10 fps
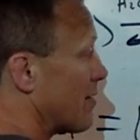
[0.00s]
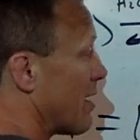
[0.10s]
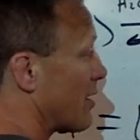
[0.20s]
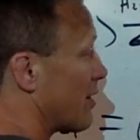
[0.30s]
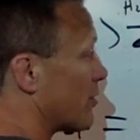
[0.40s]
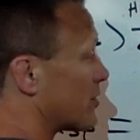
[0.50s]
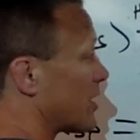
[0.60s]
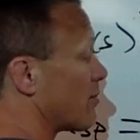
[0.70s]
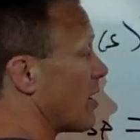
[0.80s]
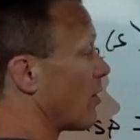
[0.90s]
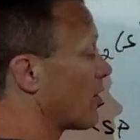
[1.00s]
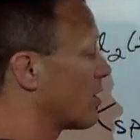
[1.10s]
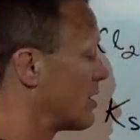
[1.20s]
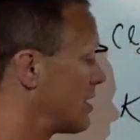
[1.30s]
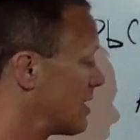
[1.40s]
that in there to the second power,
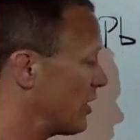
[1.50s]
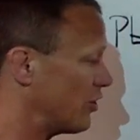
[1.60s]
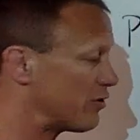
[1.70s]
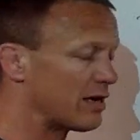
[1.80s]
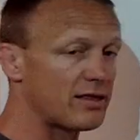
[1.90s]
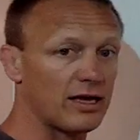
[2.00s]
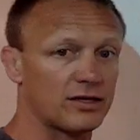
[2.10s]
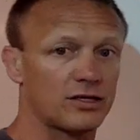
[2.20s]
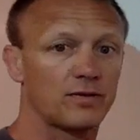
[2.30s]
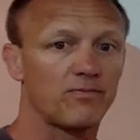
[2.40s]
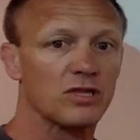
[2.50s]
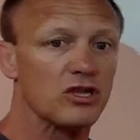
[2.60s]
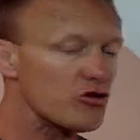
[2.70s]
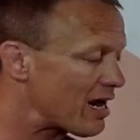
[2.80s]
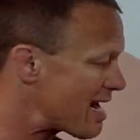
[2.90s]
you get this.
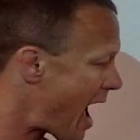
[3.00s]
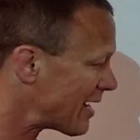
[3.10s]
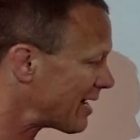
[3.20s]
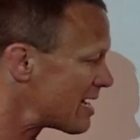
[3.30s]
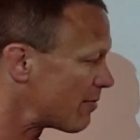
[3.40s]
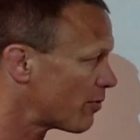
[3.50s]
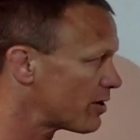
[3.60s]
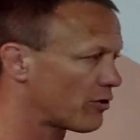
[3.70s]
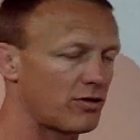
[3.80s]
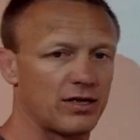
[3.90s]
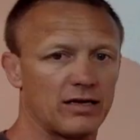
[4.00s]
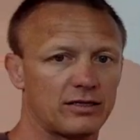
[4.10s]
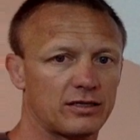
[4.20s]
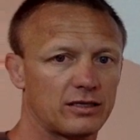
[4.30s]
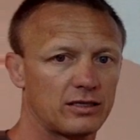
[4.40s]
You cannot get a number bigger than
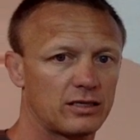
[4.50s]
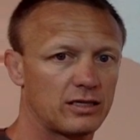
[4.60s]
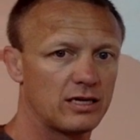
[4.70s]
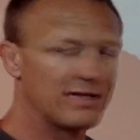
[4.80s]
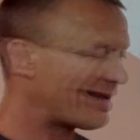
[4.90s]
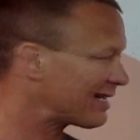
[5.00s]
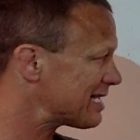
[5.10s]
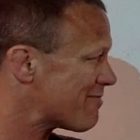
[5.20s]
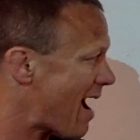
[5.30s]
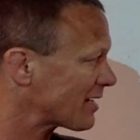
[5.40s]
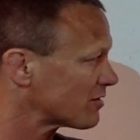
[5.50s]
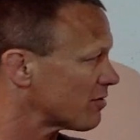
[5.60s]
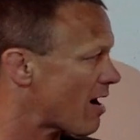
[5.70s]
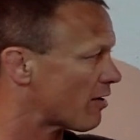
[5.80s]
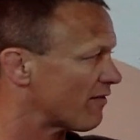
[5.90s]
this. That is the maximum
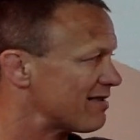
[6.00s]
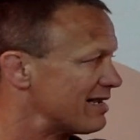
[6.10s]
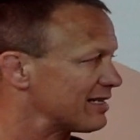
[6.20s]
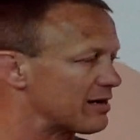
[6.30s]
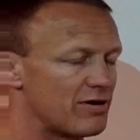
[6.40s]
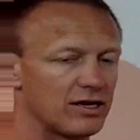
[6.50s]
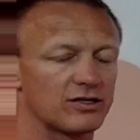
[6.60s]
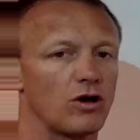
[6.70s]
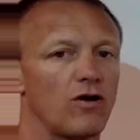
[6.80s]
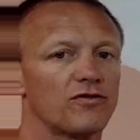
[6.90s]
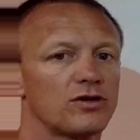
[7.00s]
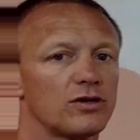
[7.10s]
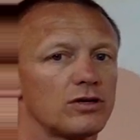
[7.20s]
amount of these that can be dissolved.